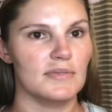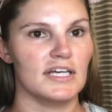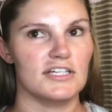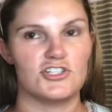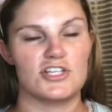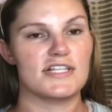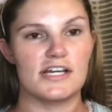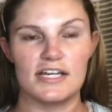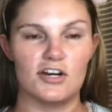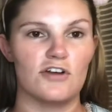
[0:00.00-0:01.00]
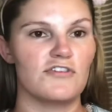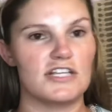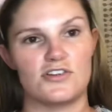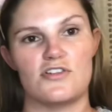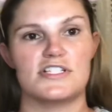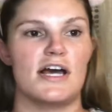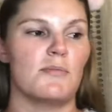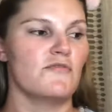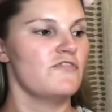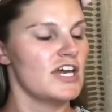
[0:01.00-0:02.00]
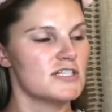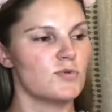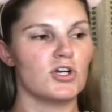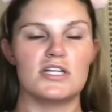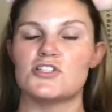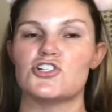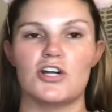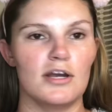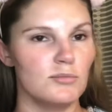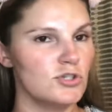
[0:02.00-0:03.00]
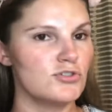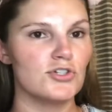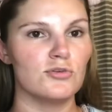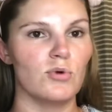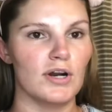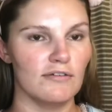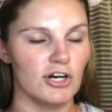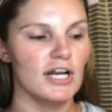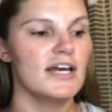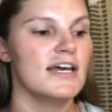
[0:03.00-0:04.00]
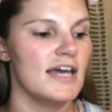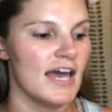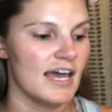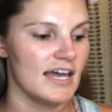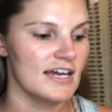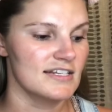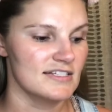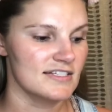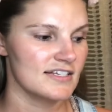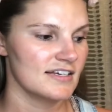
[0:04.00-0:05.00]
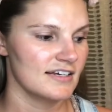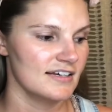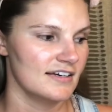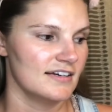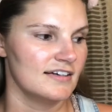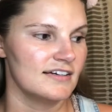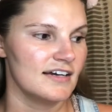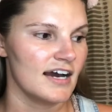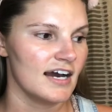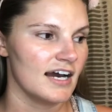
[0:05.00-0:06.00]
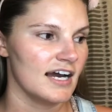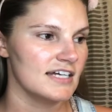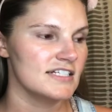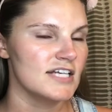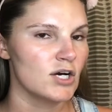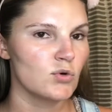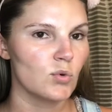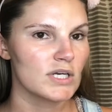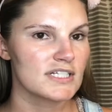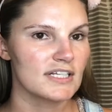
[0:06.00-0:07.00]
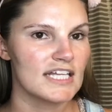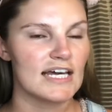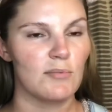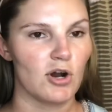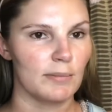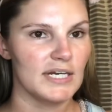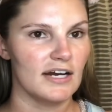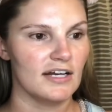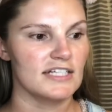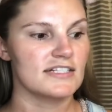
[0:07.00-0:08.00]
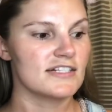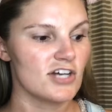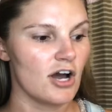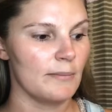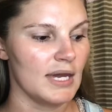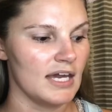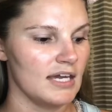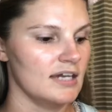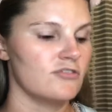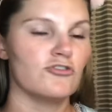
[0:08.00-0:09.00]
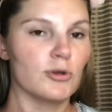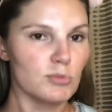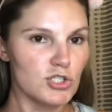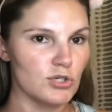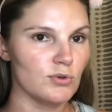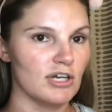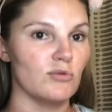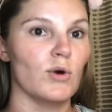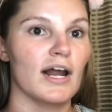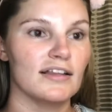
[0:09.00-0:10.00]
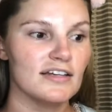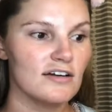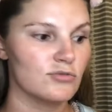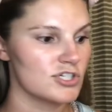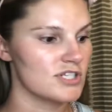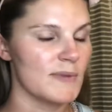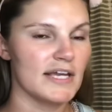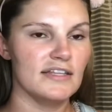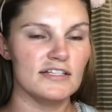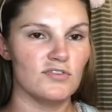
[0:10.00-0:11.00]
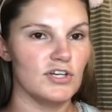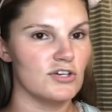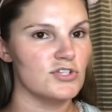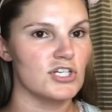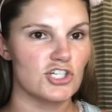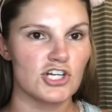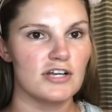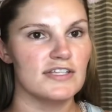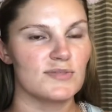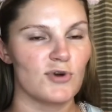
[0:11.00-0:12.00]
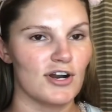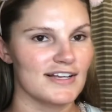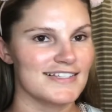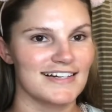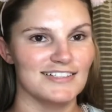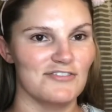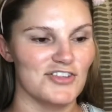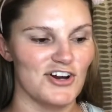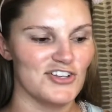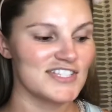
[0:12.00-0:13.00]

Like it's just like in our face all the time on Facebook, Instagram, YouTube, whatever. And I don't want to let that bog me down and stop me from doing what I love, which is making these videos and sharing these products that I love with y'all.